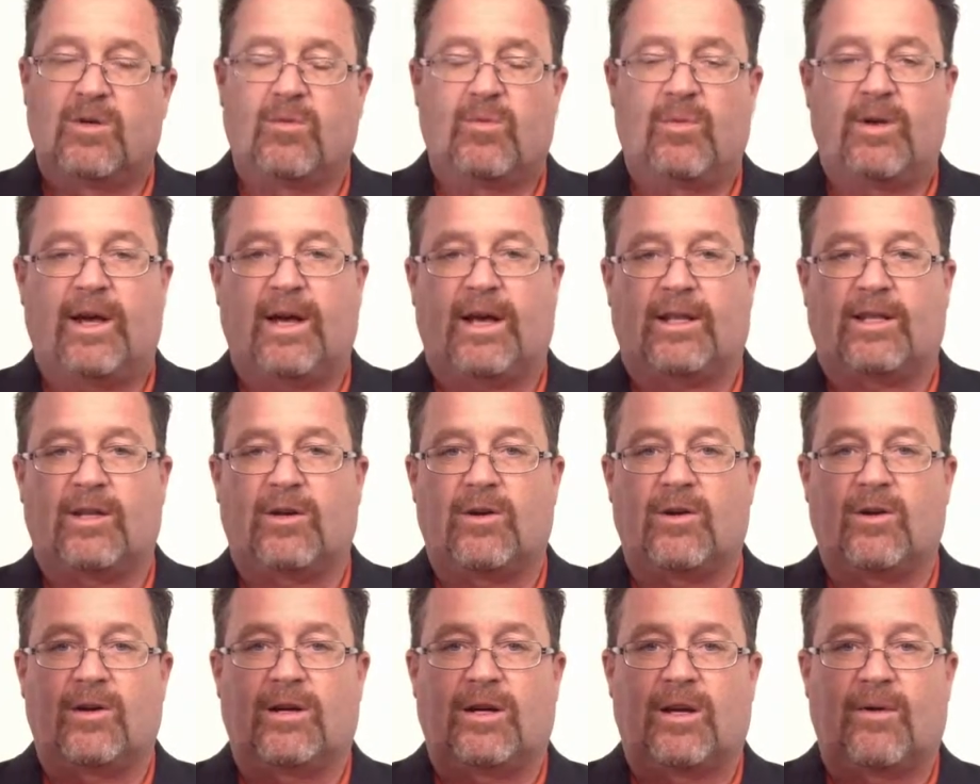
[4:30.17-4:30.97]
We got
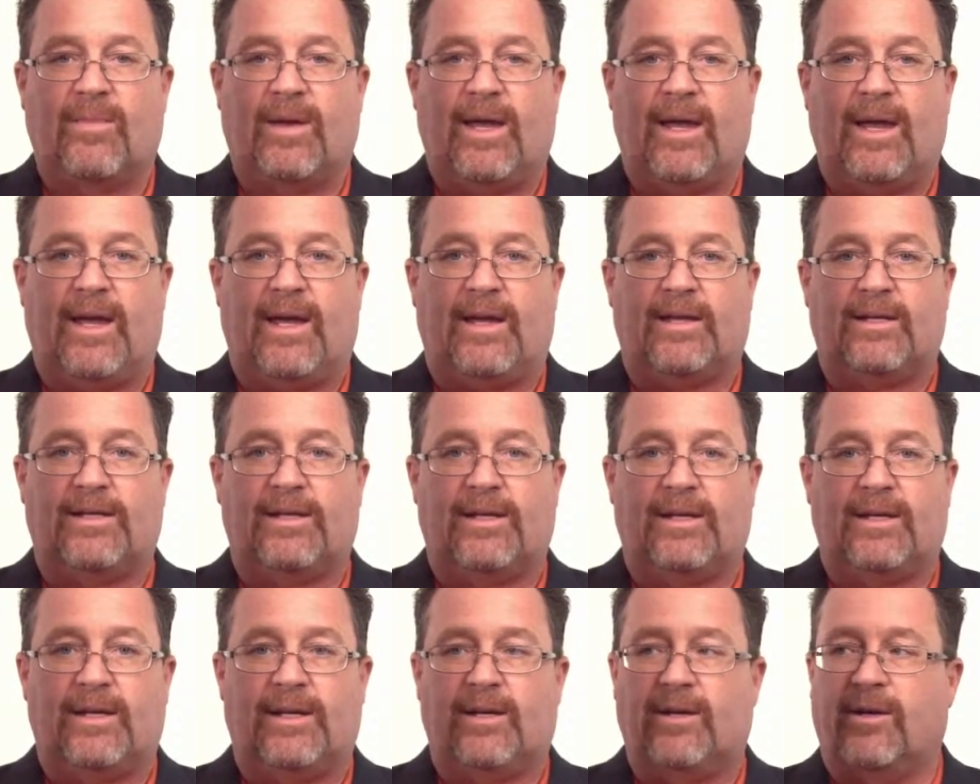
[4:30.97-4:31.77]
the hook 'em hand
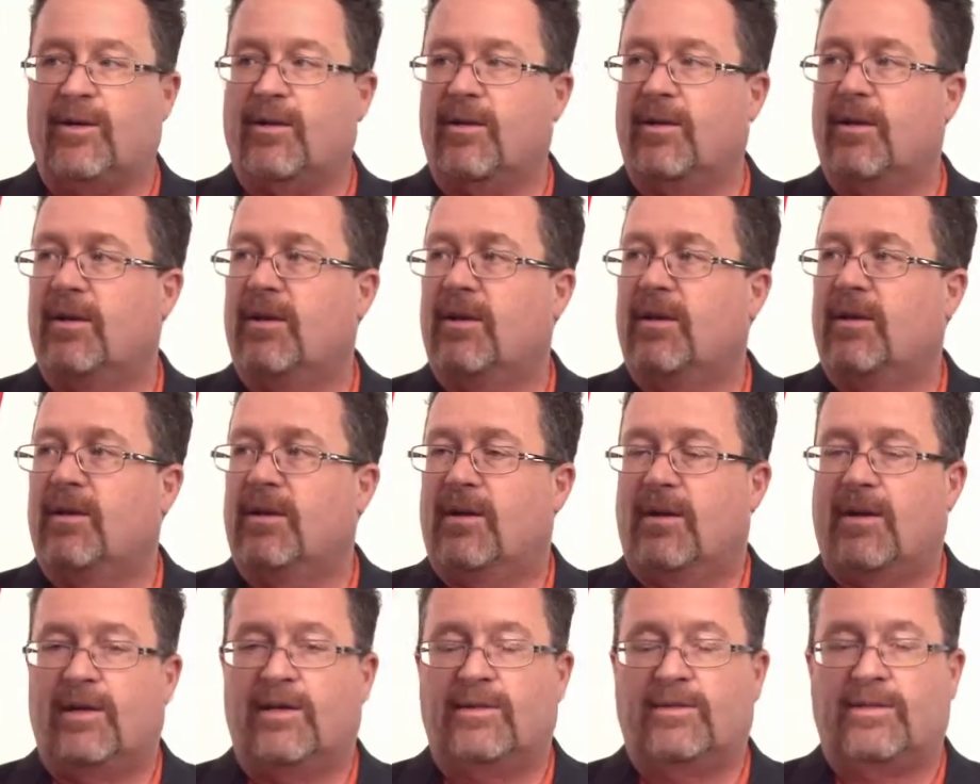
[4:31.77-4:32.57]
here.
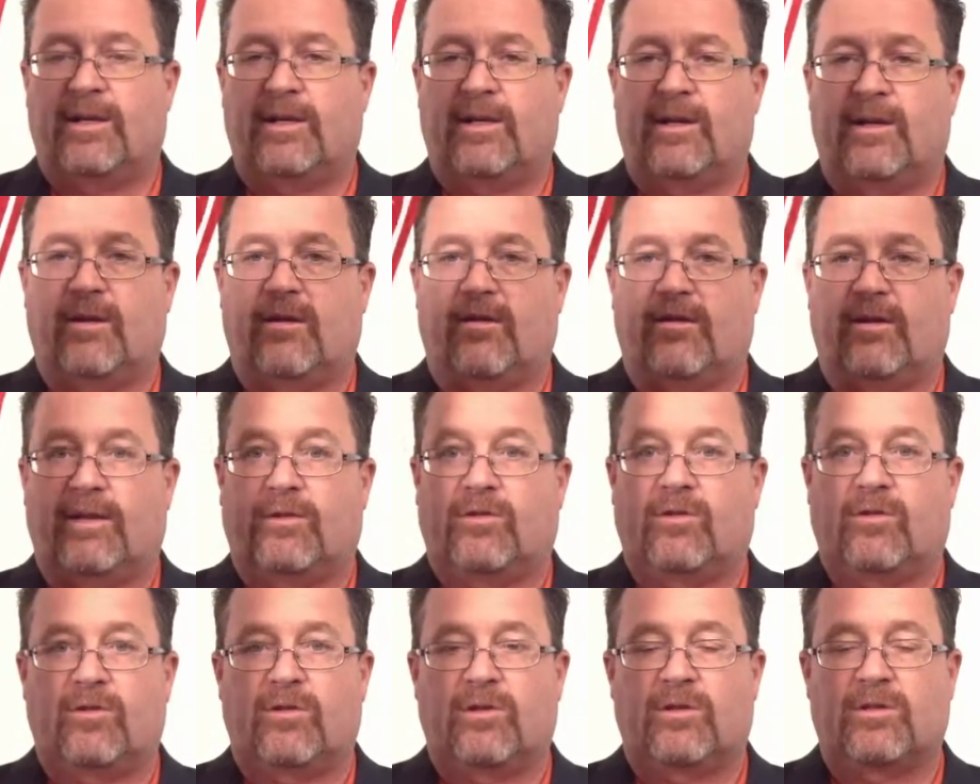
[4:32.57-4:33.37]
And you say, you know,
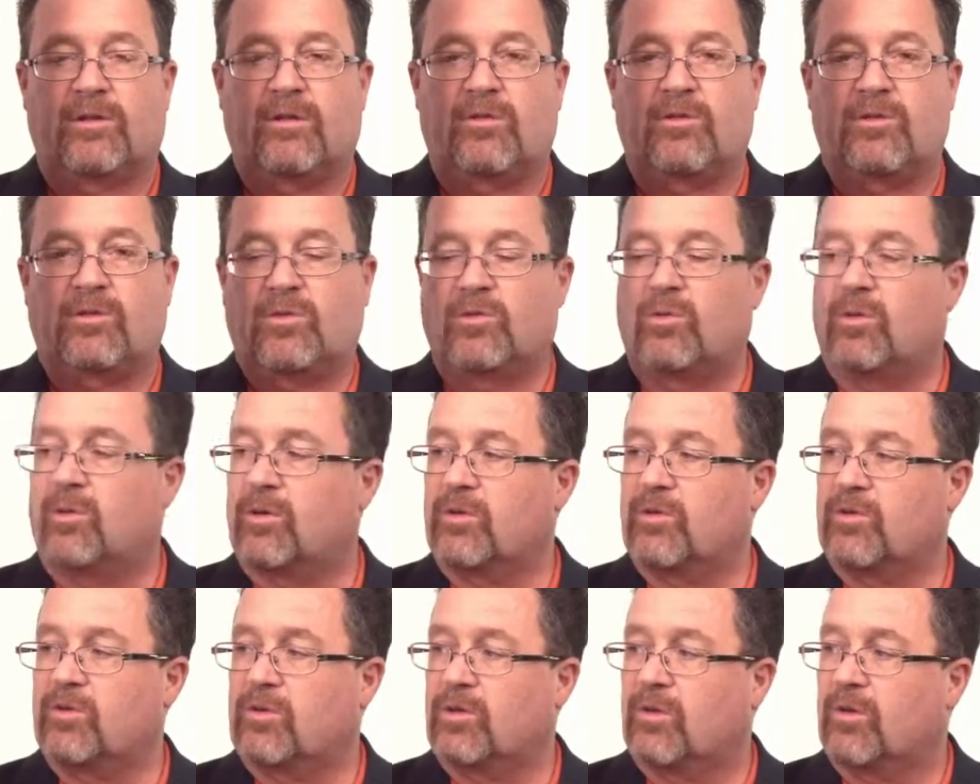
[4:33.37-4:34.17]
let's hook those
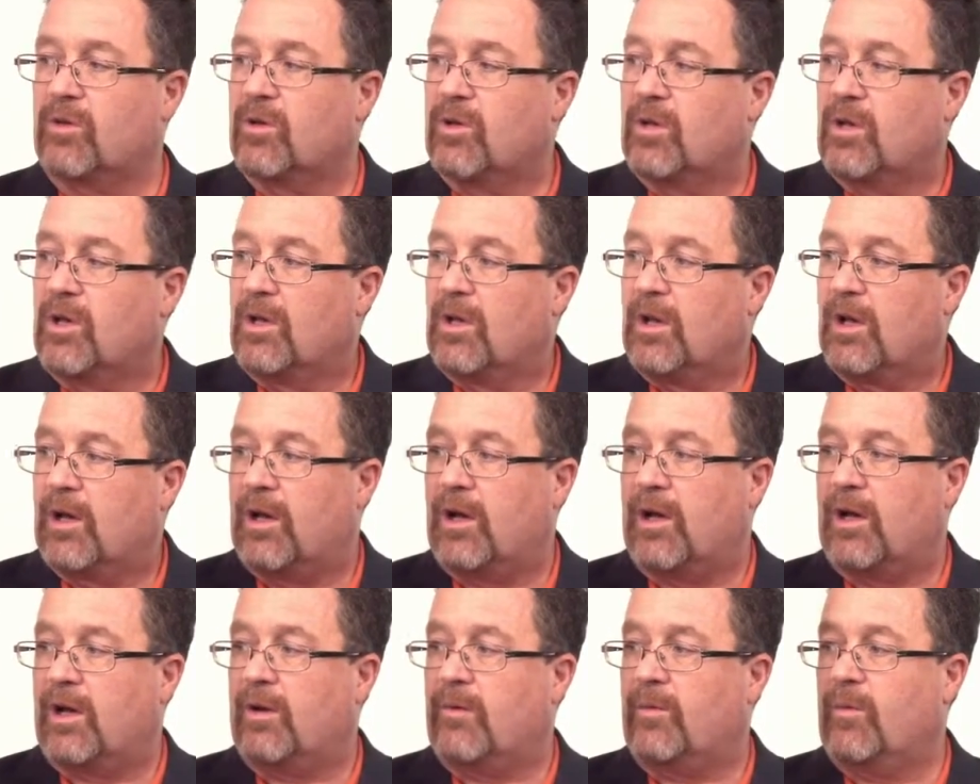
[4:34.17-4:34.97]
horns. Or
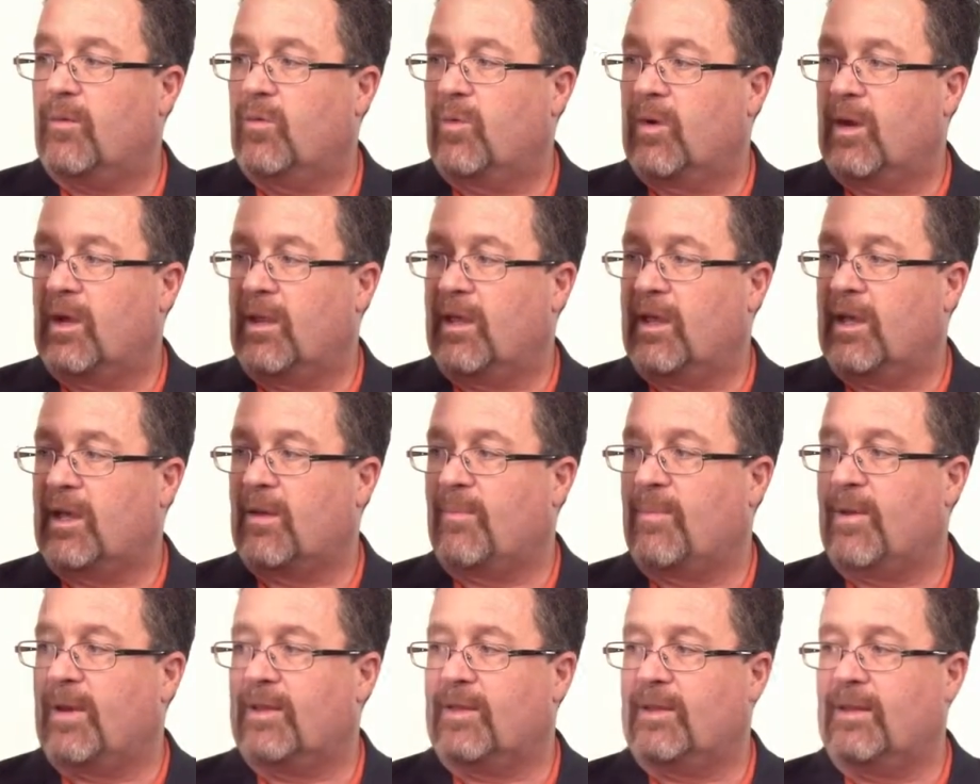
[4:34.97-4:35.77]
uh, what I like
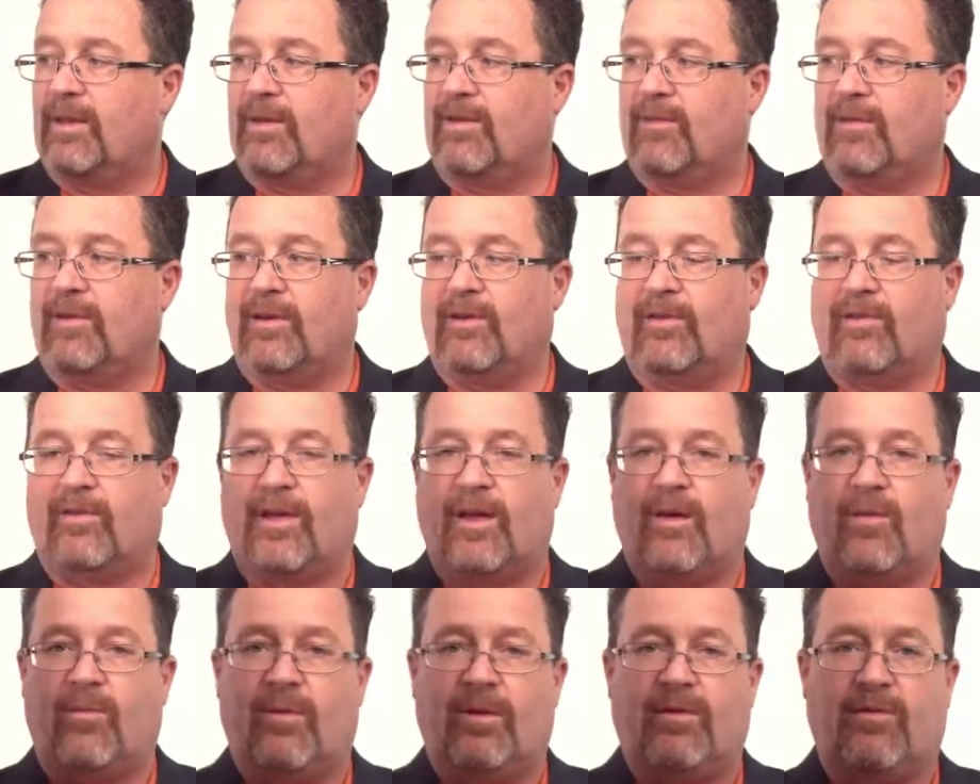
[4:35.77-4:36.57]
about this is
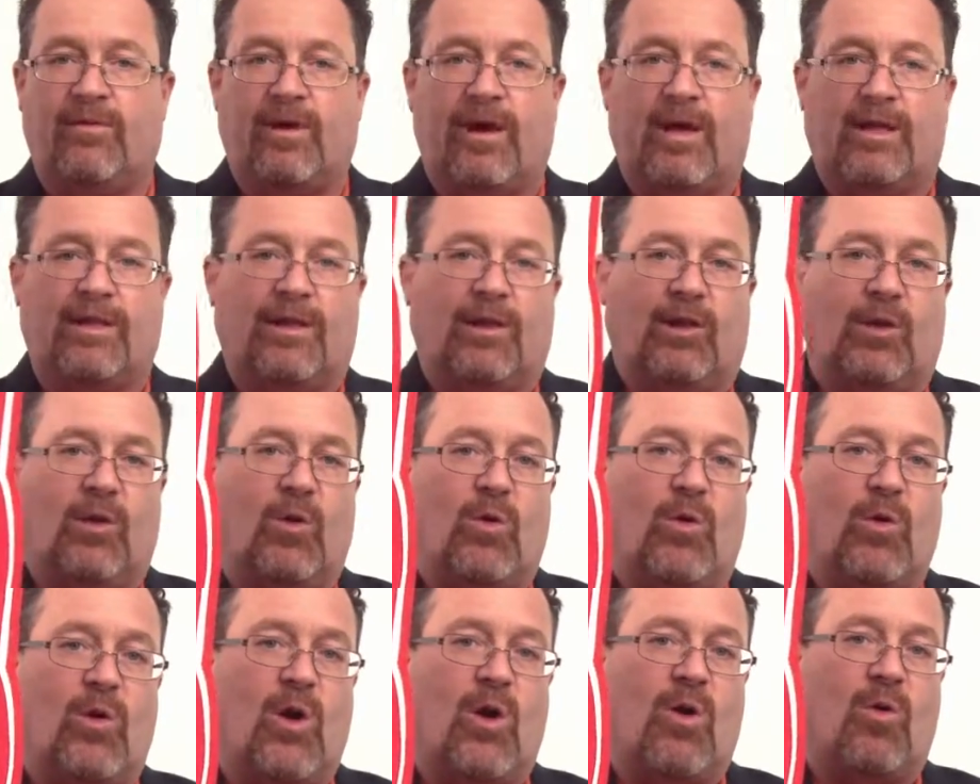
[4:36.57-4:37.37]
that we've got the
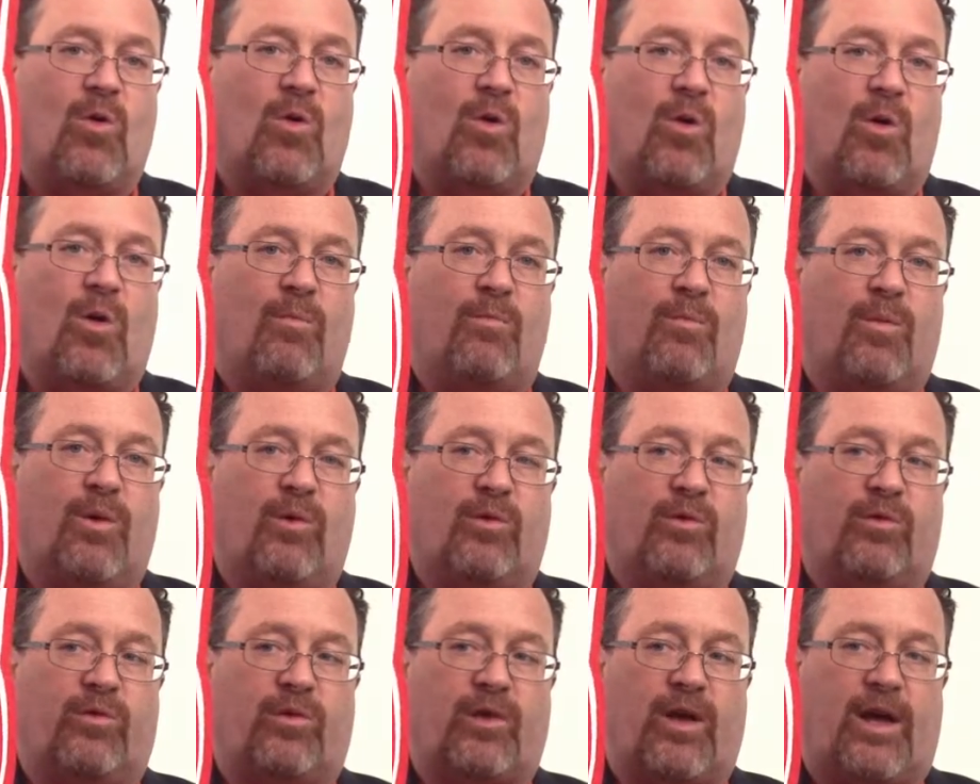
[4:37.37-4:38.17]
logo on
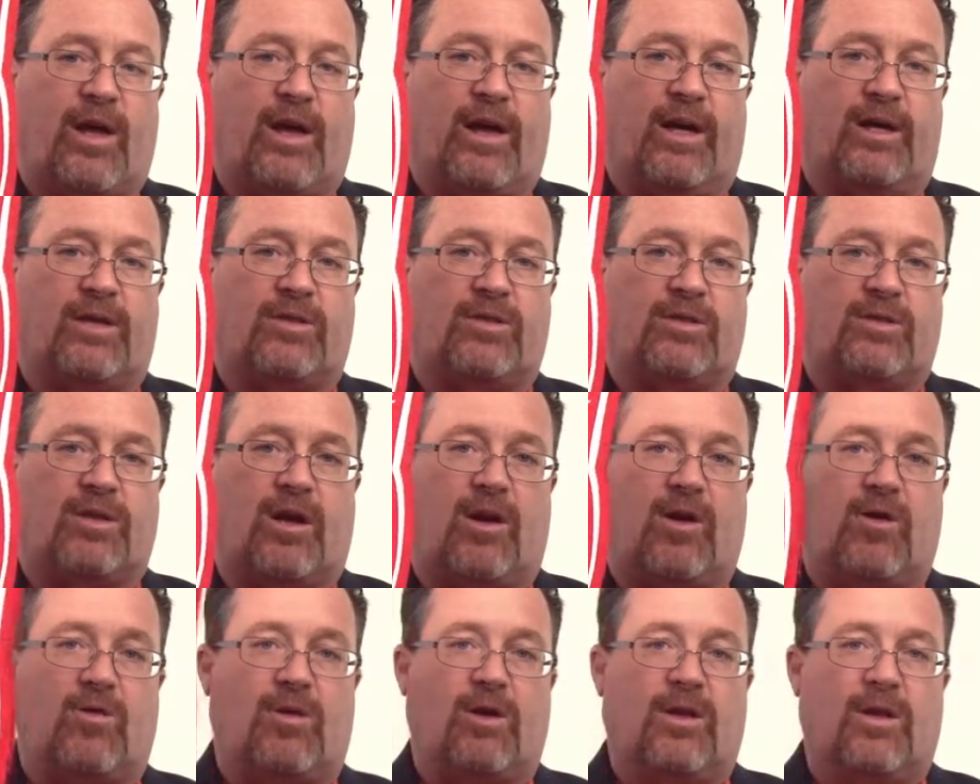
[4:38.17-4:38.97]
both sides.
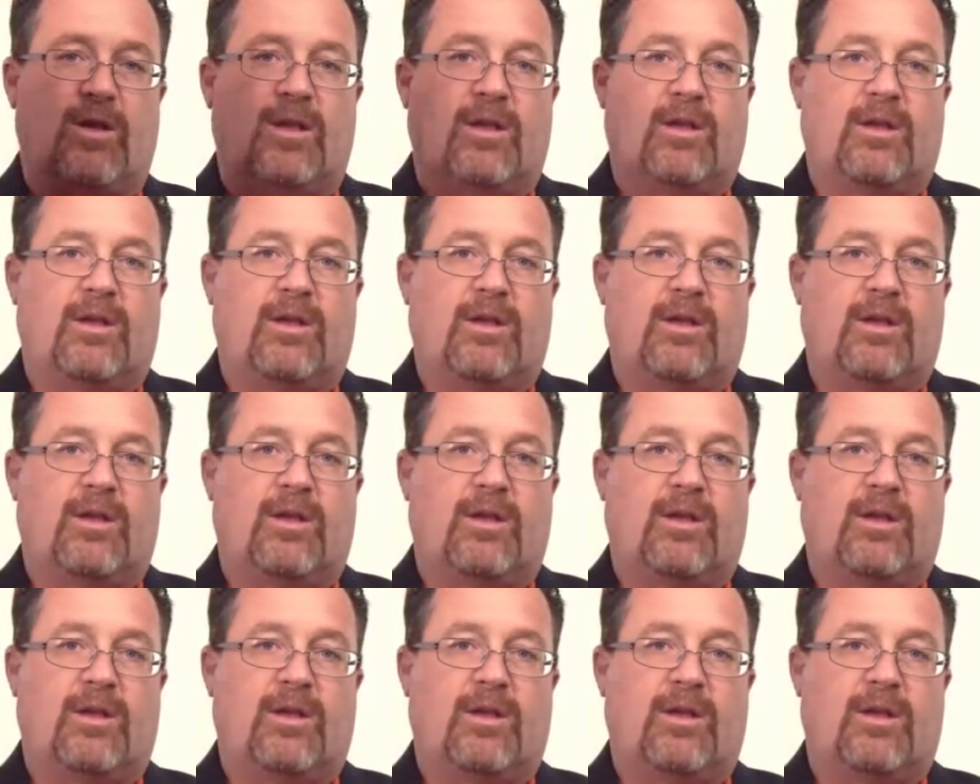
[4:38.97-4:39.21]
So,